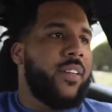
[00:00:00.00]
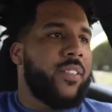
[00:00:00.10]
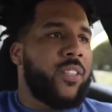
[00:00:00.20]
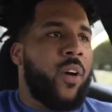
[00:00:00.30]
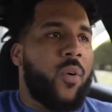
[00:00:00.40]

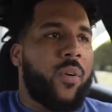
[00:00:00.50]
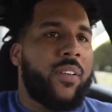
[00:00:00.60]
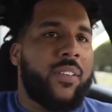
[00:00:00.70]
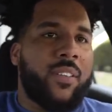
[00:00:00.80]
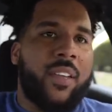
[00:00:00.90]
So,
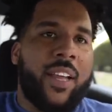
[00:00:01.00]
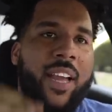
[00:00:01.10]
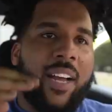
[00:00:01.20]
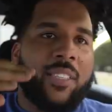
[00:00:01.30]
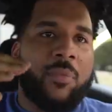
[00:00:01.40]
like,
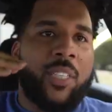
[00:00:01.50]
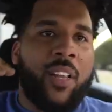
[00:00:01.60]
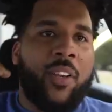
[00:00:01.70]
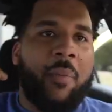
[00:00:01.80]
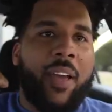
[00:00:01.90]
guys, I'm
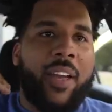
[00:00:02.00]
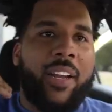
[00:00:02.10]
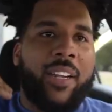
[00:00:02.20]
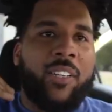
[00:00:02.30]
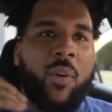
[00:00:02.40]
telling you, man,
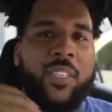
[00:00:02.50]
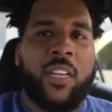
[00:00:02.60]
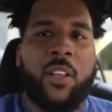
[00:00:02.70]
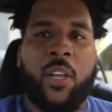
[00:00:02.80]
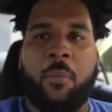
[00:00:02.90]
and I know I
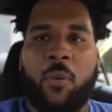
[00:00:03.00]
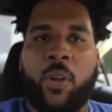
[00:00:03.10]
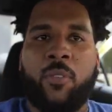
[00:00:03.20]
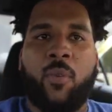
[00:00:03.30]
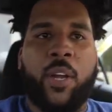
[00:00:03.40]
sound like a
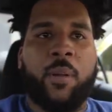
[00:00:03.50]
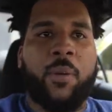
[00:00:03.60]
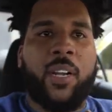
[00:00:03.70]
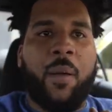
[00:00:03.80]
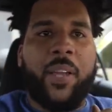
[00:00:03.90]
broken record,
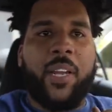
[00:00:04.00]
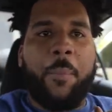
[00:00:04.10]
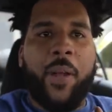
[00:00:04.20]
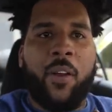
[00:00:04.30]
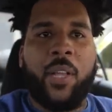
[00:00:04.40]
but I mean,
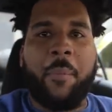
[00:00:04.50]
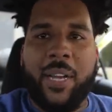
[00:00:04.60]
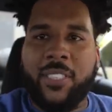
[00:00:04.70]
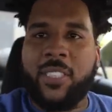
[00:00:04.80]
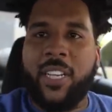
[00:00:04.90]
apparently
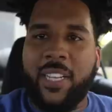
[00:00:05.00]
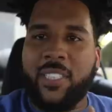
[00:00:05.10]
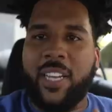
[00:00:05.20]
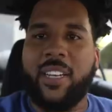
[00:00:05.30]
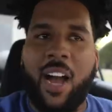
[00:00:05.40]
my city
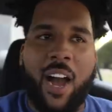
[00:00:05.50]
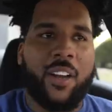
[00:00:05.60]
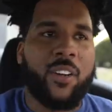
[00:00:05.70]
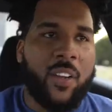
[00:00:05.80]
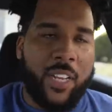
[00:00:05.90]
is getting
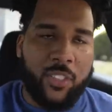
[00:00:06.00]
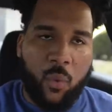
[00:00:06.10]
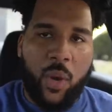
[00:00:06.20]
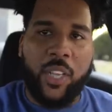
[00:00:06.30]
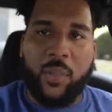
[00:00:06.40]
hotter as the
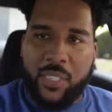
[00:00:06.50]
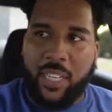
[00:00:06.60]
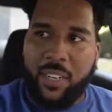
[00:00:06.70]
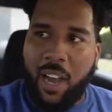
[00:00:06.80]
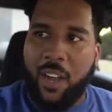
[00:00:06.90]
weather is
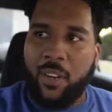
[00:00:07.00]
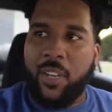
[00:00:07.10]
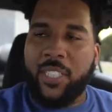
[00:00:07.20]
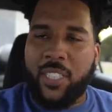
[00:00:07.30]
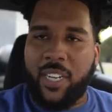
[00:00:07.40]
getting
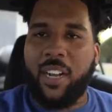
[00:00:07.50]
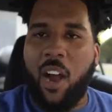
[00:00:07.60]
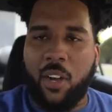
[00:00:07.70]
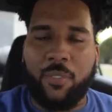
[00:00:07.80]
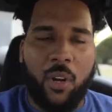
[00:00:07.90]
hotter. It's getting
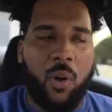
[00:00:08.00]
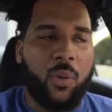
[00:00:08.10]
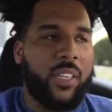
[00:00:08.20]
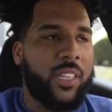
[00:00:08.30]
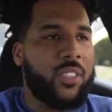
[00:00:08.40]
hotter for
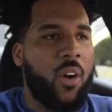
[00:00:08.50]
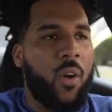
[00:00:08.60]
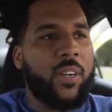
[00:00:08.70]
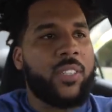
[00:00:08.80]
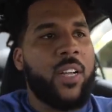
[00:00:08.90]
owning these
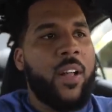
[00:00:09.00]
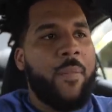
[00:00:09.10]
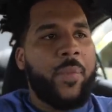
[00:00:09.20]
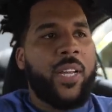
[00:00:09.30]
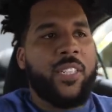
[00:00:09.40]
cars
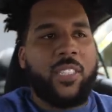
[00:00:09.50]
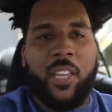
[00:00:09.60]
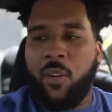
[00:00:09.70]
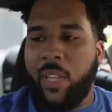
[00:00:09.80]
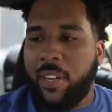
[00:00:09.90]
because
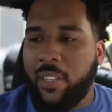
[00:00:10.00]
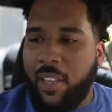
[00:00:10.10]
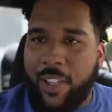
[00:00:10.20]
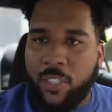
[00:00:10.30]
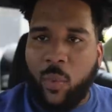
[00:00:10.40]
literally in the
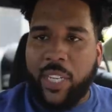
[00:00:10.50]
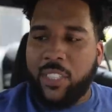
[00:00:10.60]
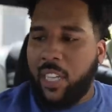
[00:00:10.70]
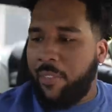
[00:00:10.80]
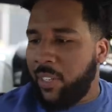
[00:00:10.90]
last week,
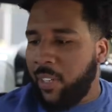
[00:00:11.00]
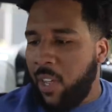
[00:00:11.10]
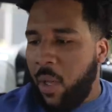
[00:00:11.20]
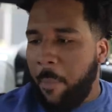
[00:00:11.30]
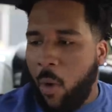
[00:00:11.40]
seven
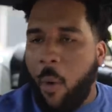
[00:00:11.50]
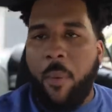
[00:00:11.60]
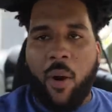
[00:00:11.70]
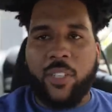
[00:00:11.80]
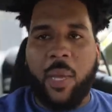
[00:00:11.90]

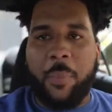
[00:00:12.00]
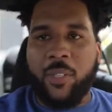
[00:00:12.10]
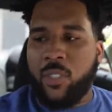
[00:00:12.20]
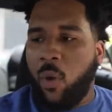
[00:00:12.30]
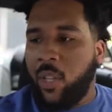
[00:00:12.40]
Mopars have
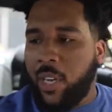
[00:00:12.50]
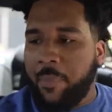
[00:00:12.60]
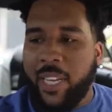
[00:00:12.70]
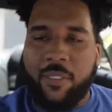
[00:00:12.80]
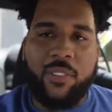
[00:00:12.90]
been stolen.
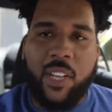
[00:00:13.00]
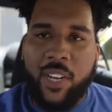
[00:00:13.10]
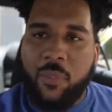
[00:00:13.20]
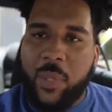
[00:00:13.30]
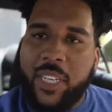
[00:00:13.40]
I'm getting
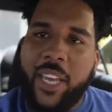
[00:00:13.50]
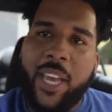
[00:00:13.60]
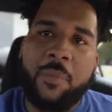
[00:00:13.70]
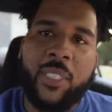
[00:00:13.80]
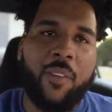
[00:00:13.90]
flooded with
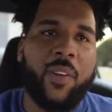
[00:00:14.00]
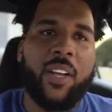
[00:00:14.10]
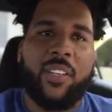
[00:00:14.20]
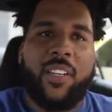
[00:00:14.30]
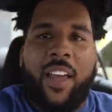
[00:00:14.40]
DMs every
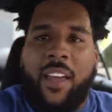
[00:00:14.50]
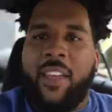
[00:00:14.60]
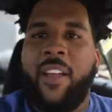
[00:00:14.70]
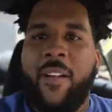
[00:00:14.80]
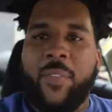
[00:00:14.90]
other day.
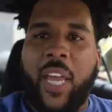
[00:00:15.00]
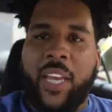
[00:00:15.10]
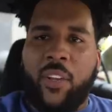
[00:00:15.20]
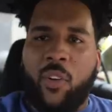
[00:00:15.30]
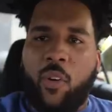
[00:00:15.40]
Hey,
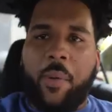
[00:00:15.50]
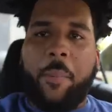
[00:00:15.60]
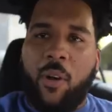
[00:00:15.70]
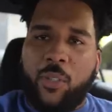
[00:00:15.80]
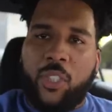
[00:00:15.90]
can you
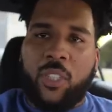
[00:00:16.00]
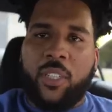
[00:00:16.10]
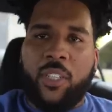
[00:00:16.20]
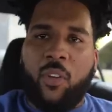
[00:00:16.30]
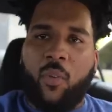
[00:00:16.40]
repost?
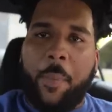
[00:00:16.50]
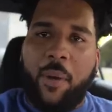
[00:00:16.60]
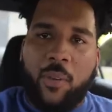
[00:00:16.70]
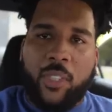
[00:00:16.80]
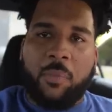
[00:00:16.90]
Can you
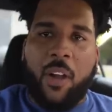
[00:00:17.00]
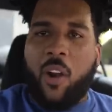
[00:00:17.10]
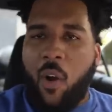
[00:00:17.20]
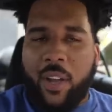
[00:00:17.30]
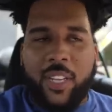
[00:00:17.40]
repost? My
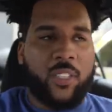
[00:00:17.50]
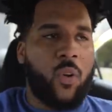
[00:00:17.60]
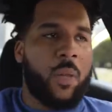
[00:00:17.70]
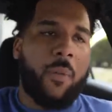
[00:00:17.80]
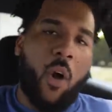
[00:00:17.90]
car got
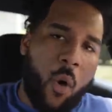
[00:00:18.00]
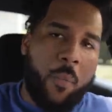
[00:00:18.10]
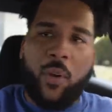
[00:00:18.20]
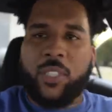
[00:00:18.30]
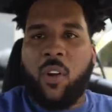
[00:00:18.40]
stolen. My
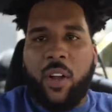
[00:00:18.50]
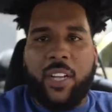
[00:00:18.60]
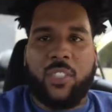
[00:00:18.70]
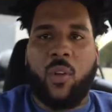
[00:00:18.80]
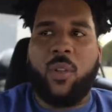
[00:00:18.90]
homeboy's car
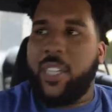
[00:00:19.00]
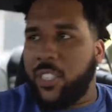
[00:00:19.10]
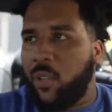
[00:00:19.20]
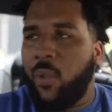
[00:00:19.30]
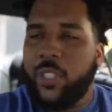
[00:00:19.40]
got stolen. They
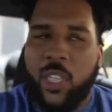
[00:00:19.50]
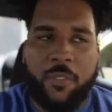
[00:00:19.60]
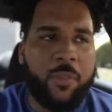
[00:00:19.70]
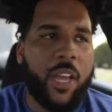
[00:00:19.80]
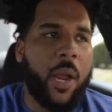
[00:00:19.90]
stole the shit
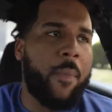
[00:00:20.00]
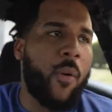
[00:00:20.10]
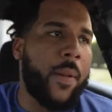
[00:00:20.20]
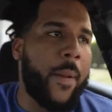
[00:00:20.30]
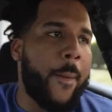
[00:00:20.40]
from the
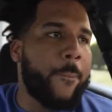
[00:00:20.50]
airport.